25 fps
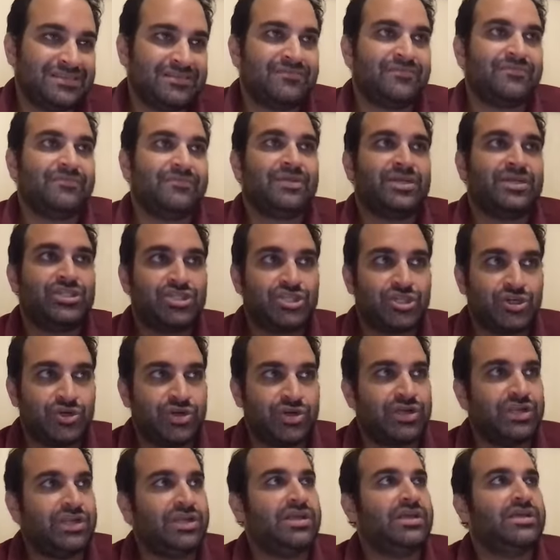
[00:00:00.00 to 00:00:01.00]

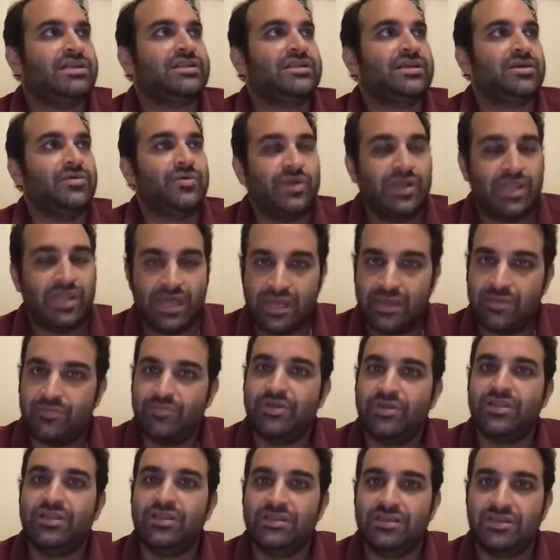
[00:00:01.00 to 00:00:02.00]
maturity and the
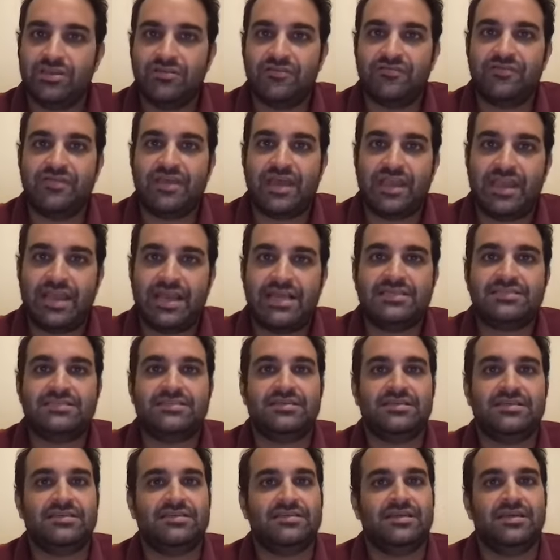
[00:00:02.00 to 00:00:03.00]
reliability of that
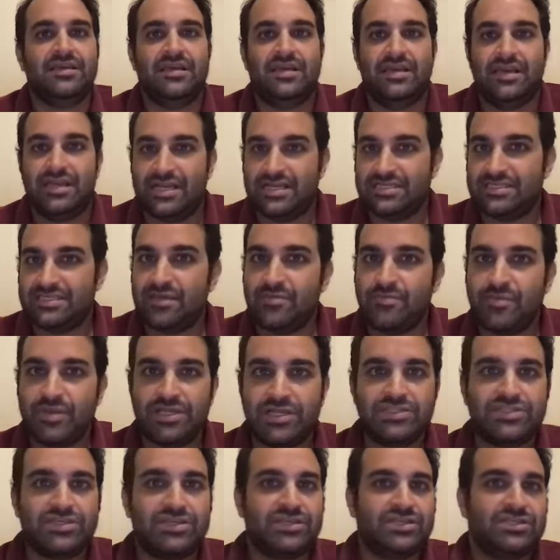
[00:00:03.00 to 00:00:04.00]
asset. As I
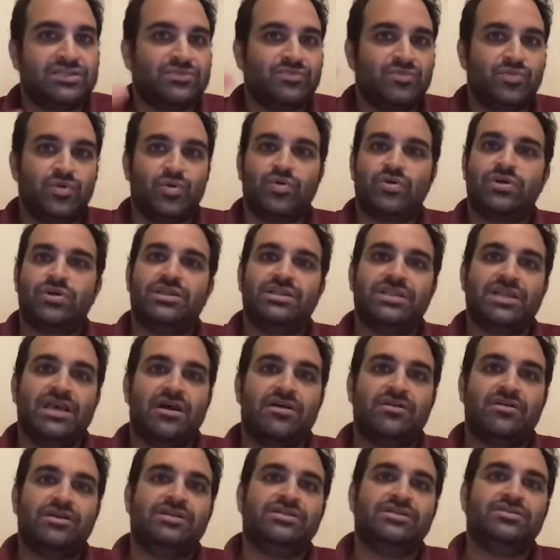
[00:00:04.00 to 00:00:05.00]
mentioned, it's broken
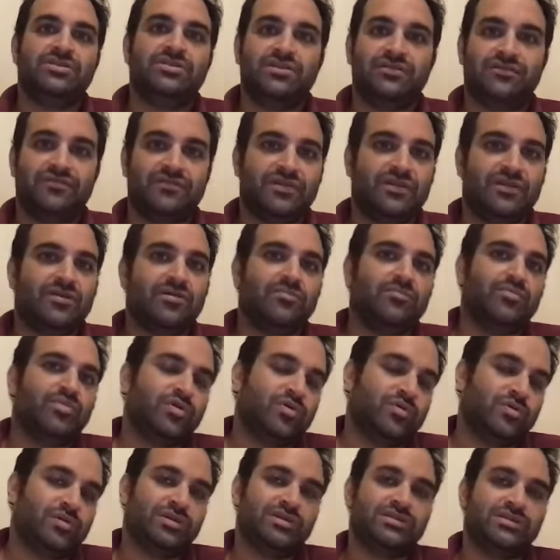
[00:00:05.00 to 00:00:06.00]
down into different
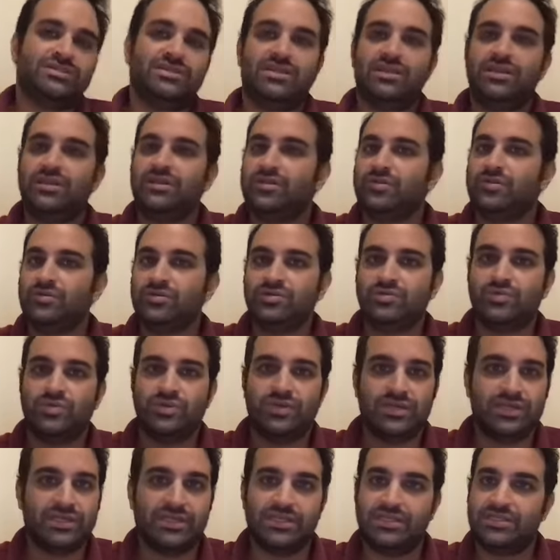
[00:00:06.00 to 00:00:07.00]
components. It includes
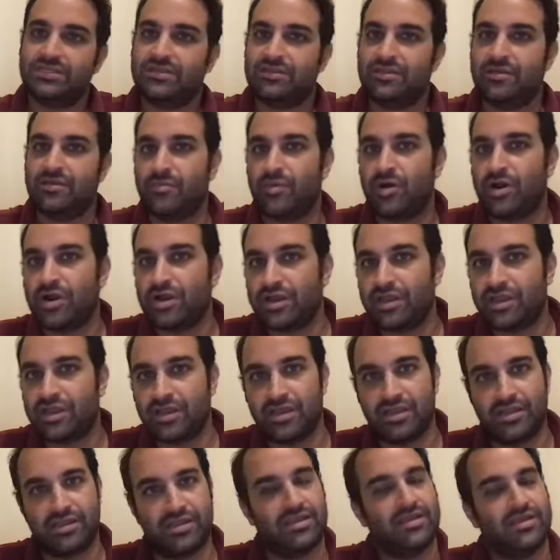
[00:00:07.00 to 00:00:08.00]
within it the
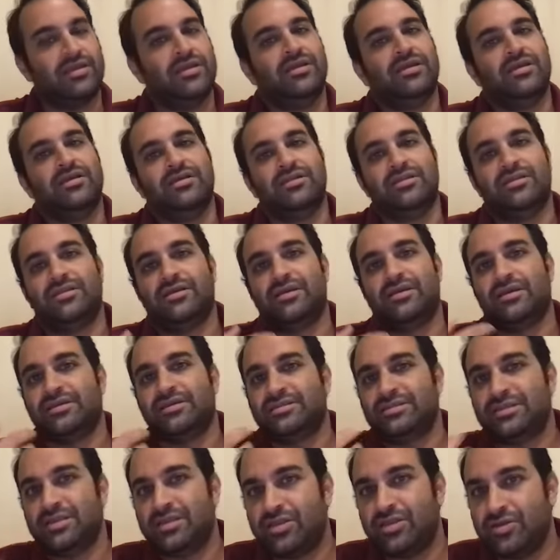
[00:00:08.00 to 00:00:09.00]
market, the
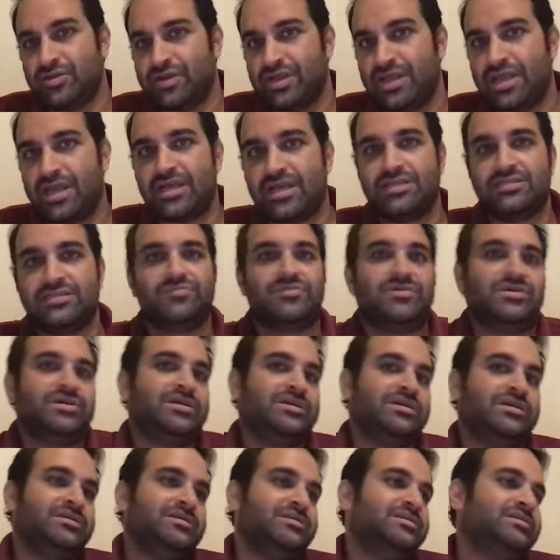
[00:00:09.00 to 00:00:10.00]
security
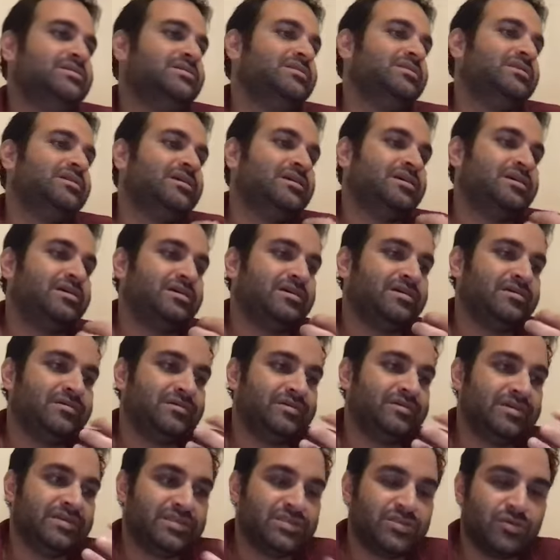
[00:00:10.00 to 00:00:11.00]
aspect, the
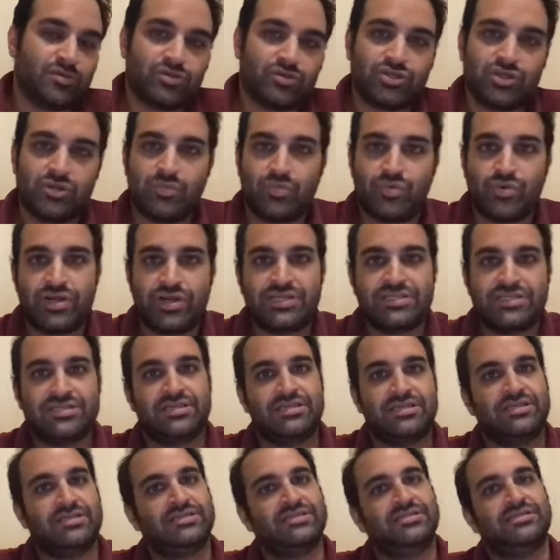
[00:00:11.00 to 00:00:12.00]
social
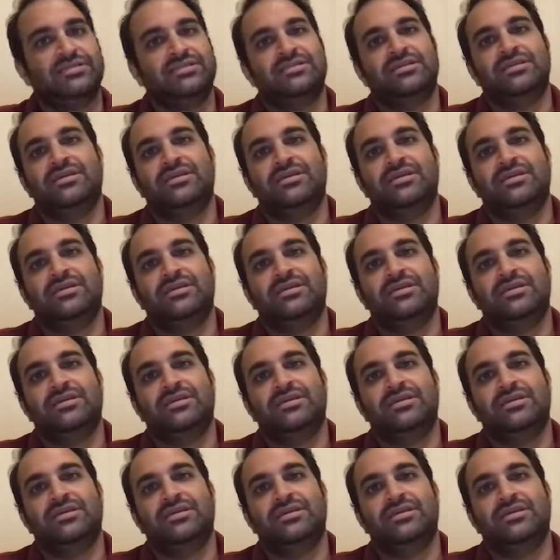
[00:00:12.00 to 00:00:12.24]
presence,